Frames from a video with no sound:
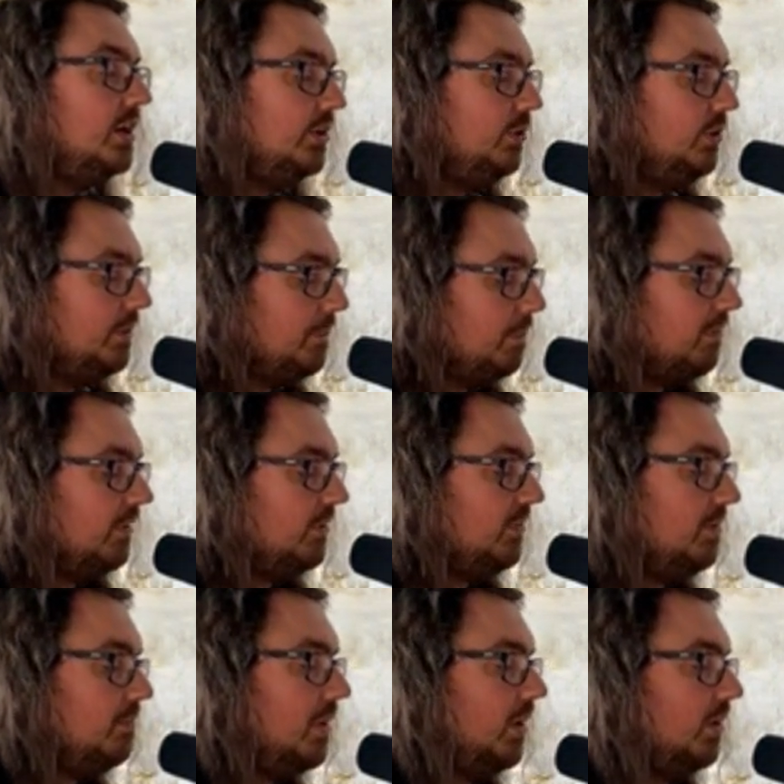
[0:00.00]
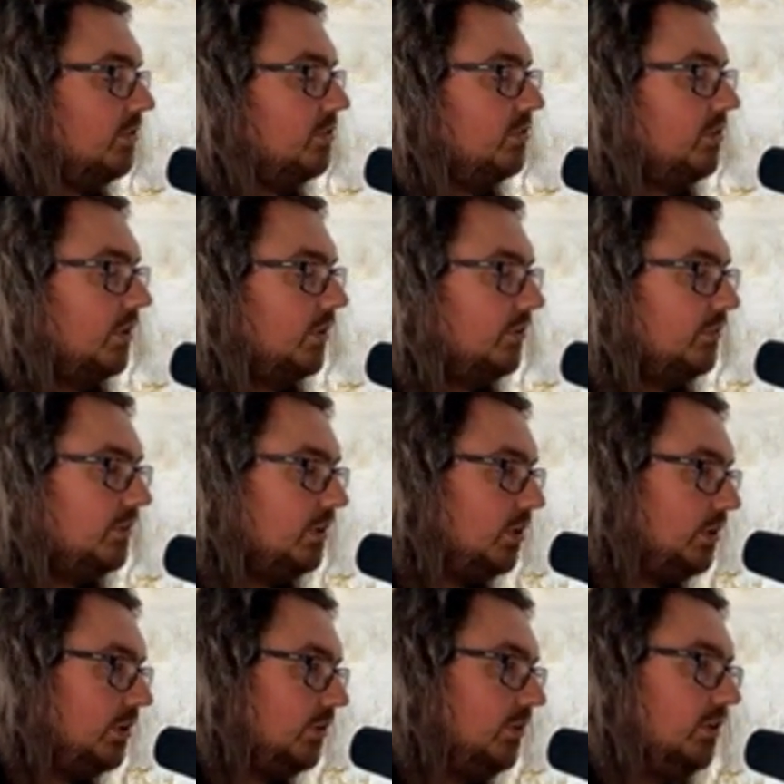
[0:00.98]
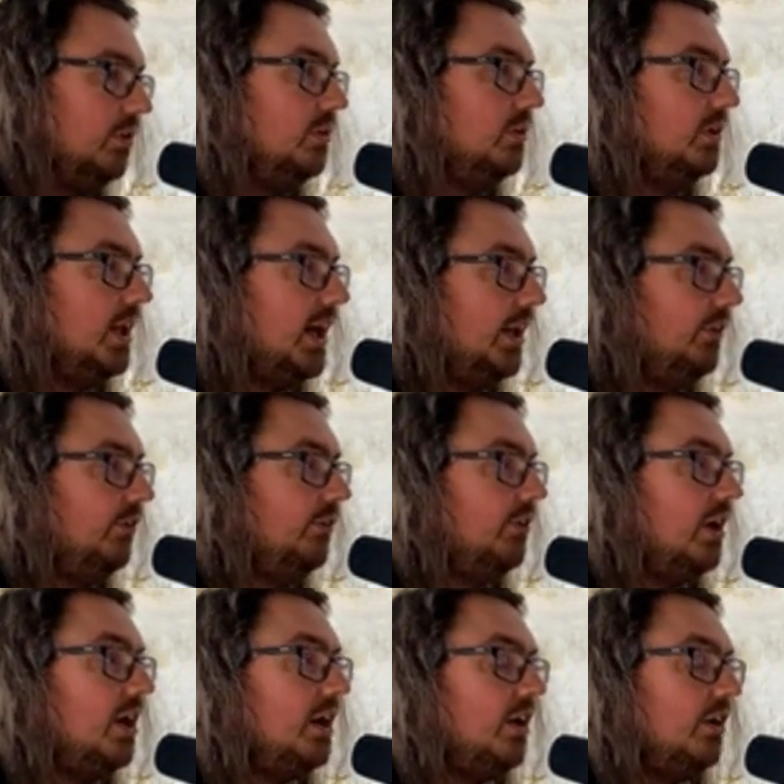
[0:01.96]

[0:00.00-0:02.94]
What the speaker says: you can pretty much just go into Google Ads,